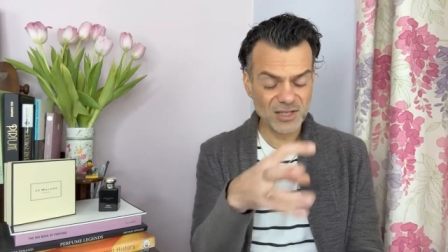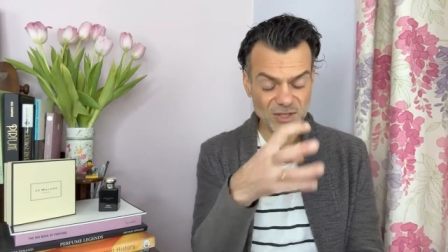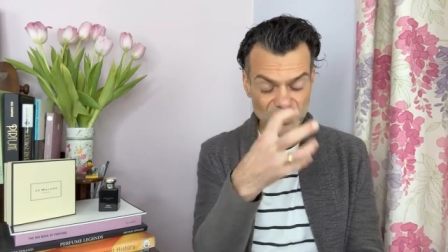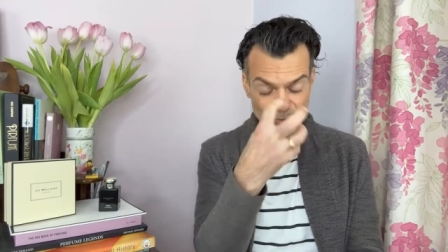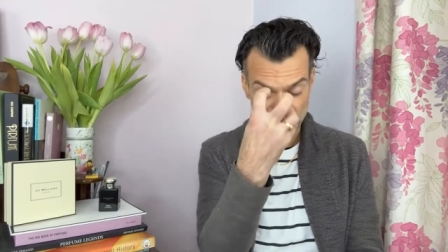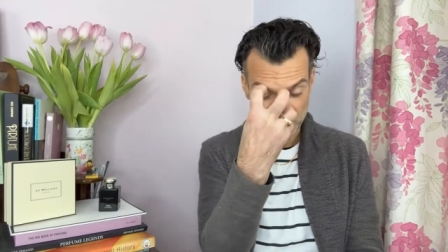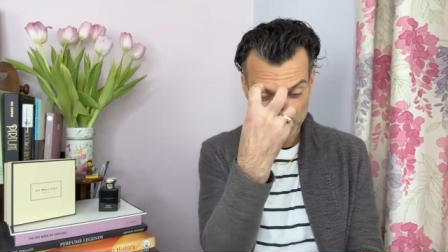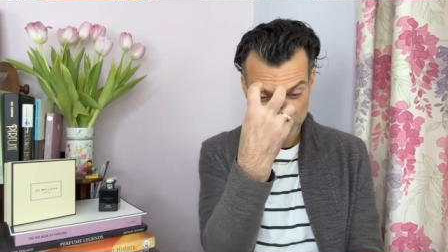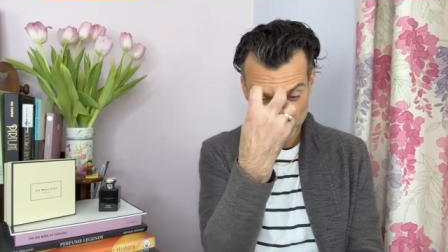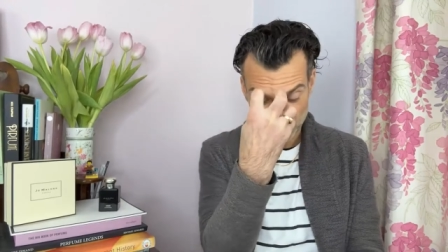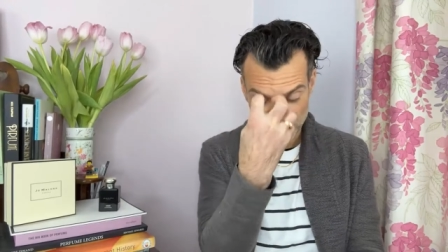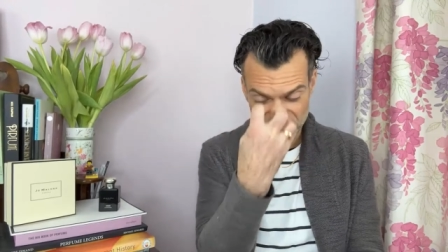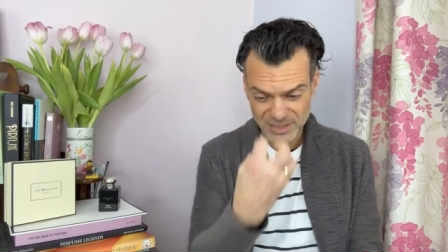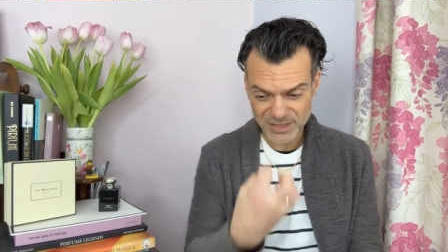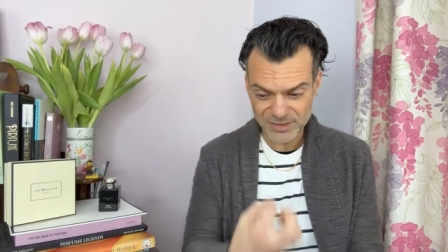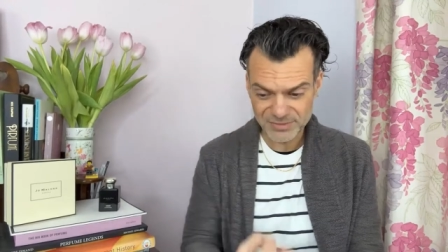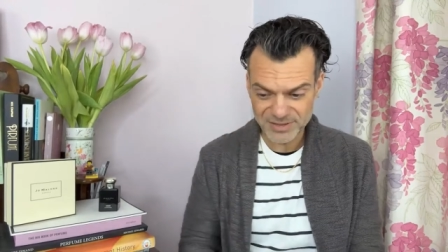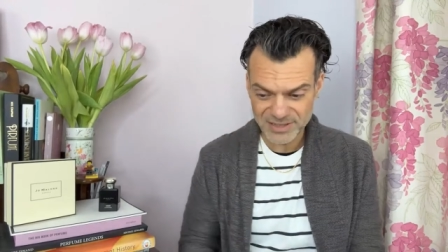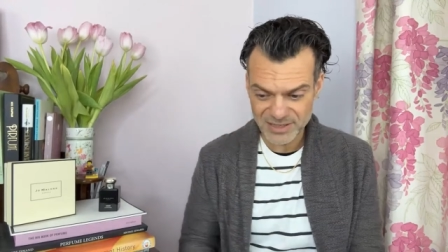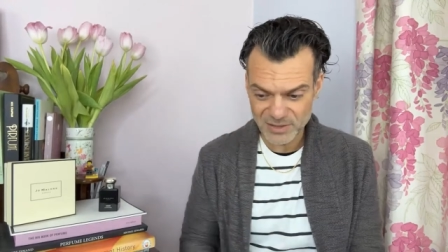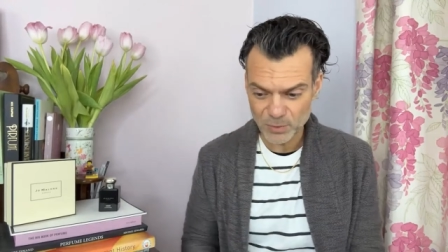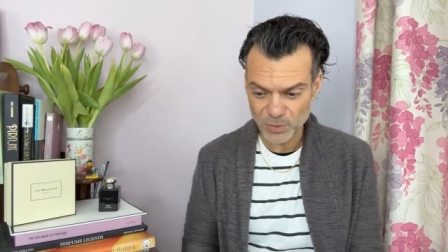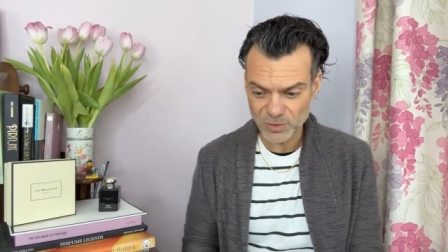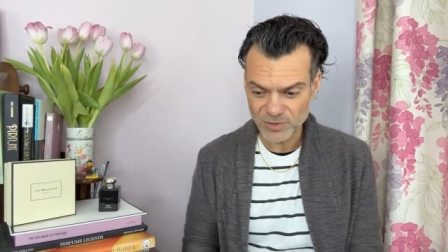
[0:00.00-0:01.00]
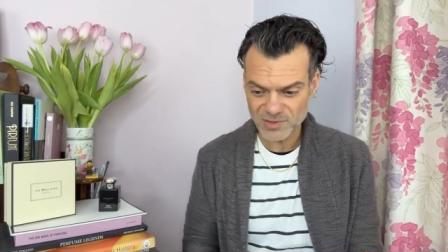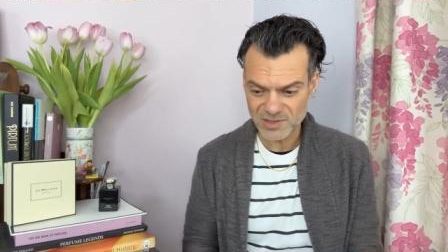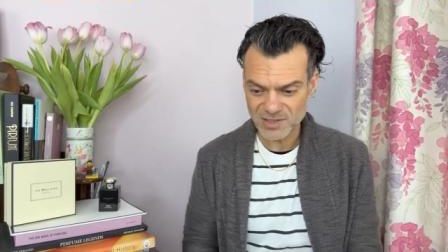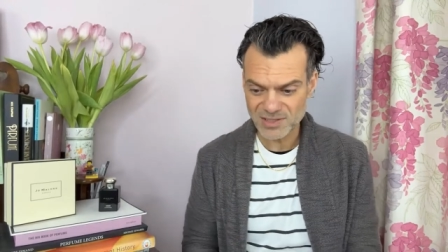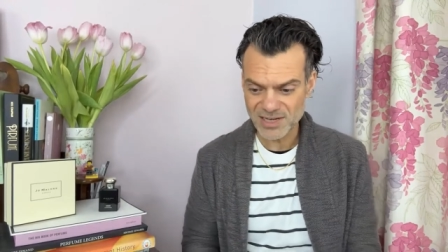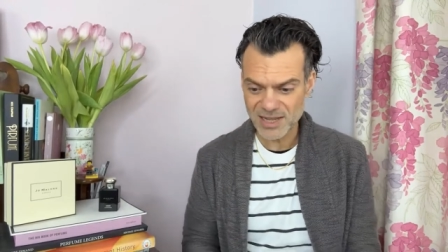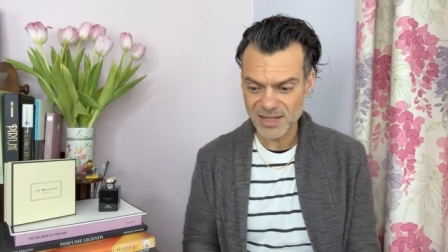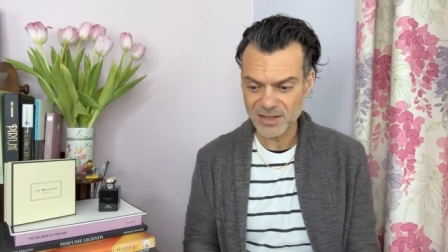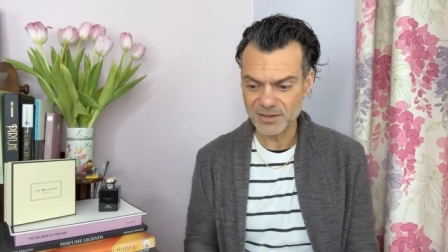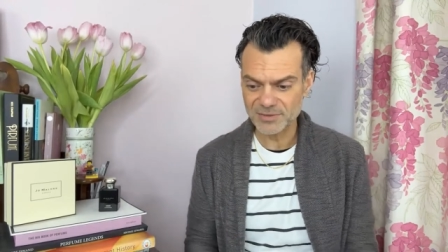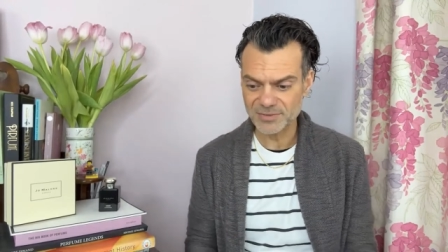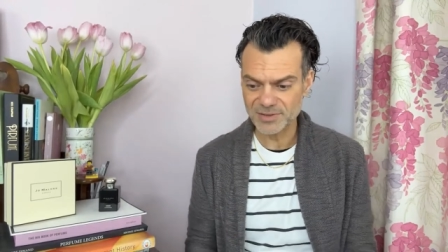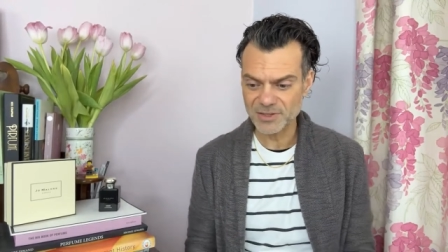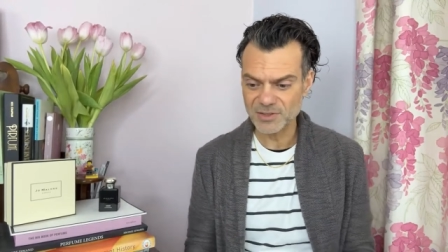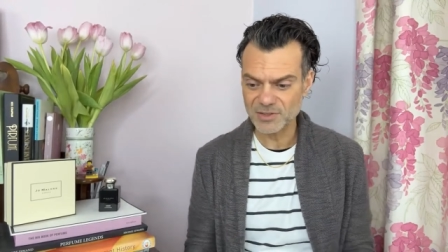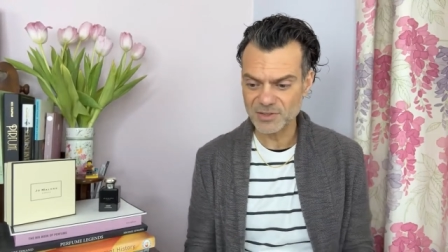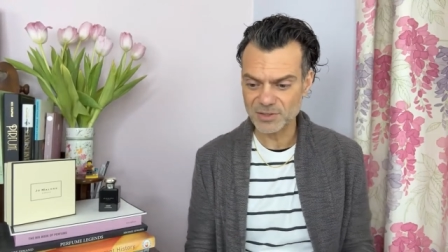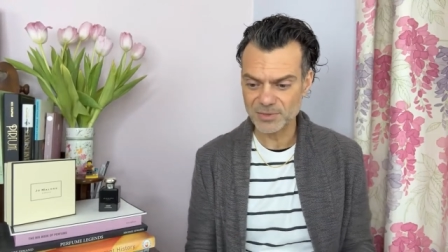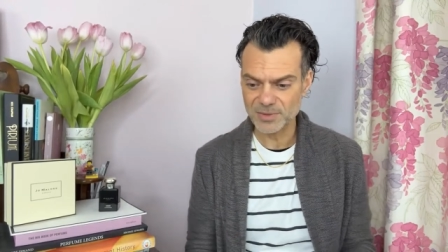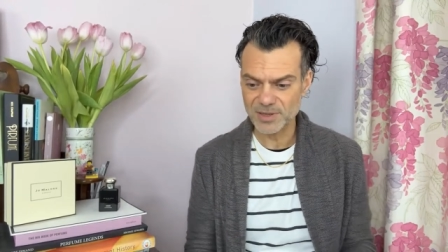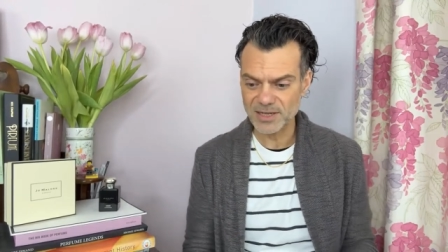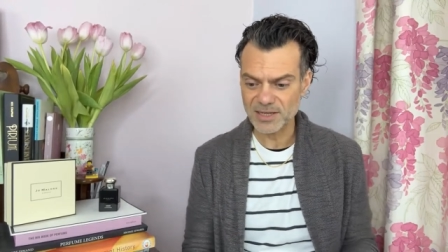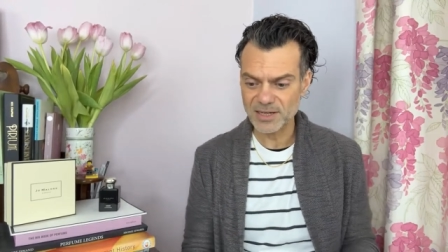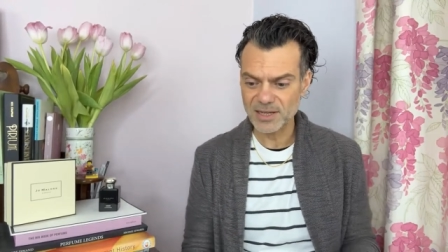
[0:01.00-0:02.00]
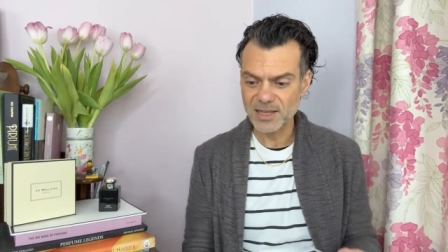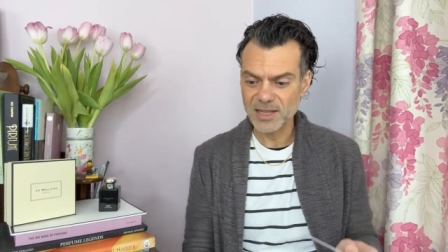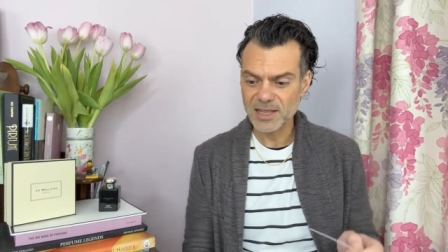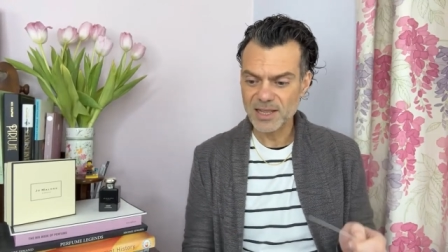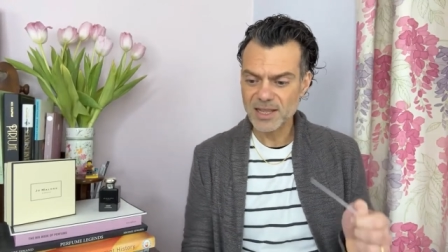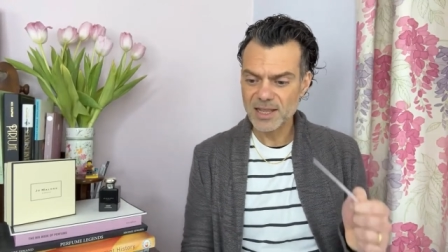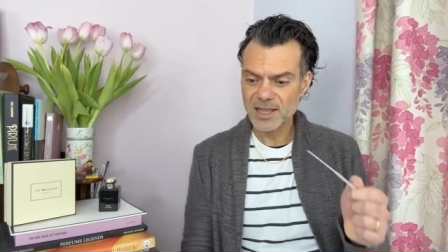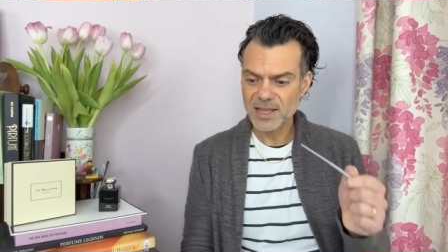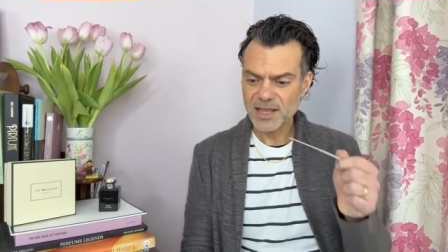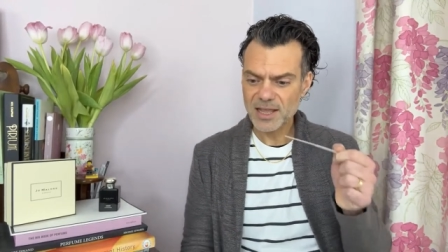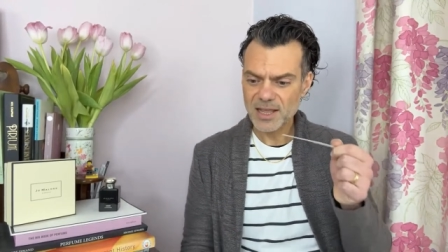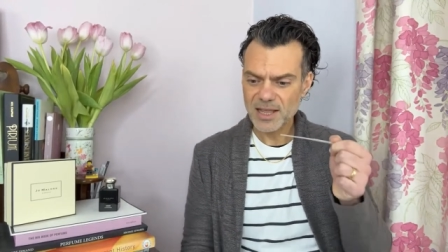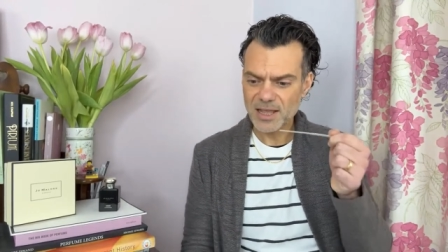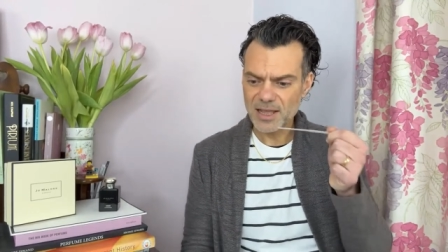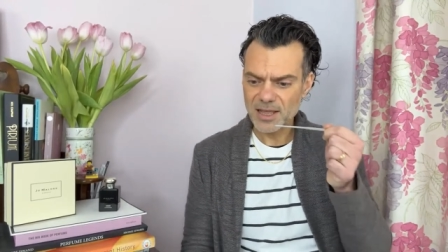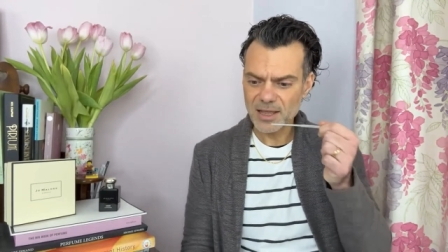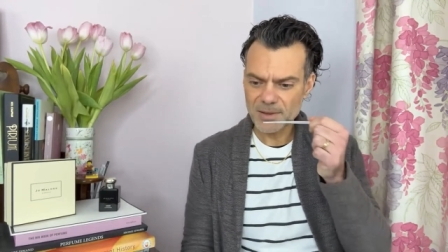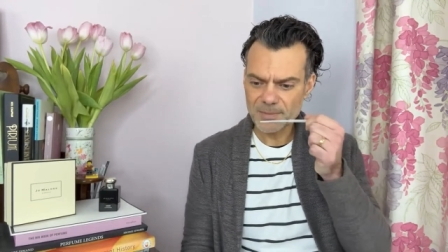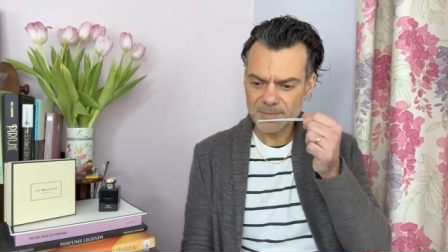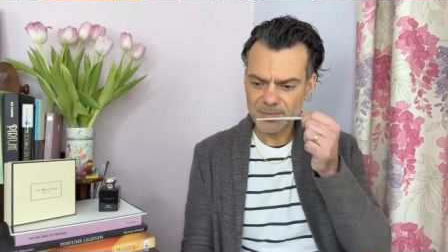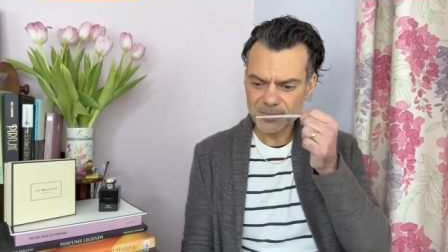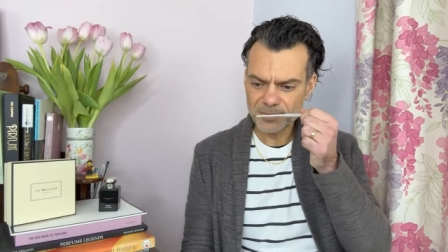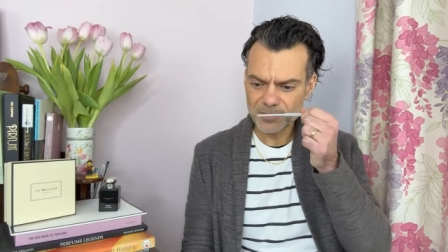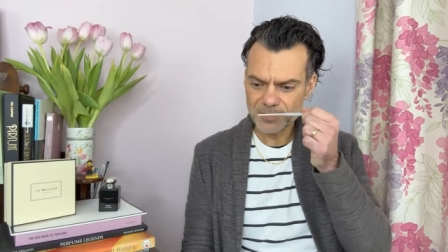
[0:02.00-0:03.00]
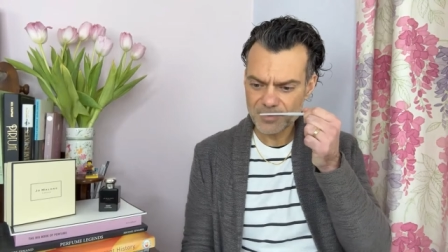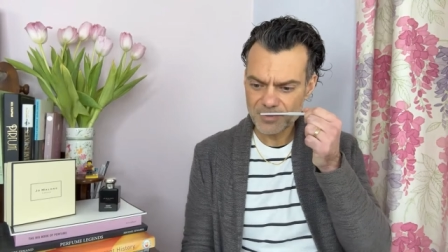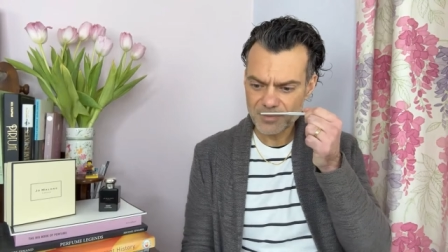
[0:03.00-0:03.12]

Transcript: You would really, really want to delve into it. Um,